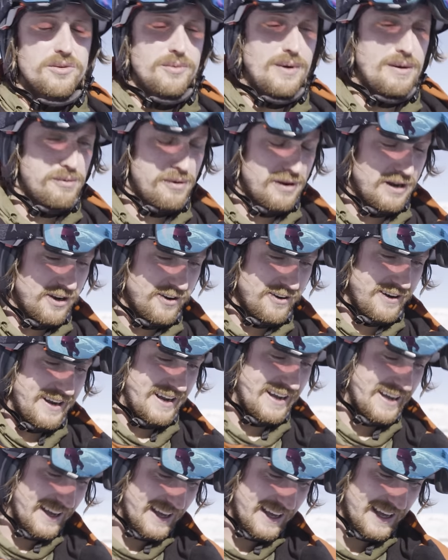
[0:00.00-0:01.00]
So what we learned
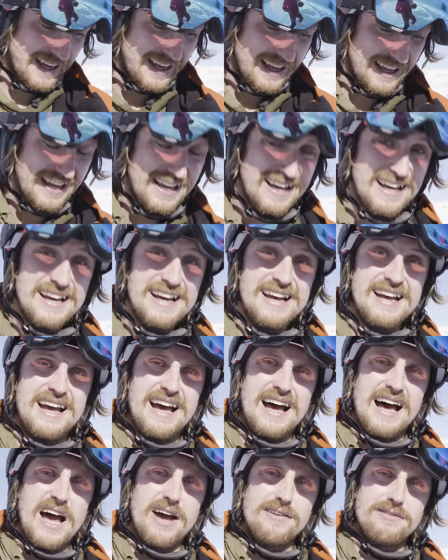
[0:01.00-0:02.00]
here,
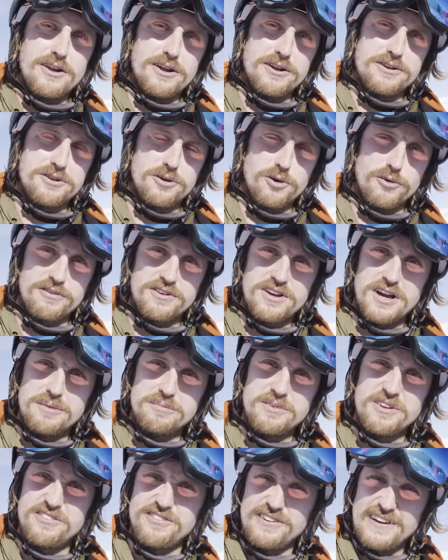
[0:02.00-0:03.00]
I've learned to
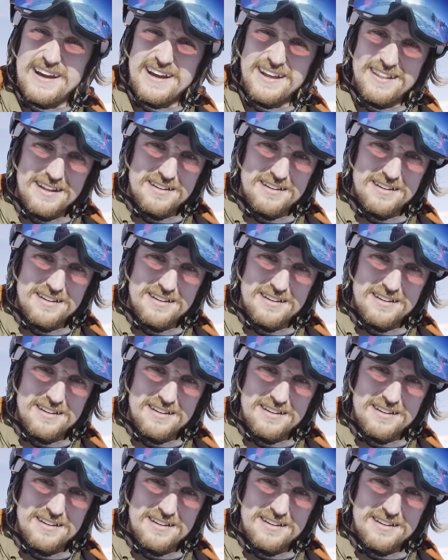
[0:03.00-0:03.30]
overcome the fear.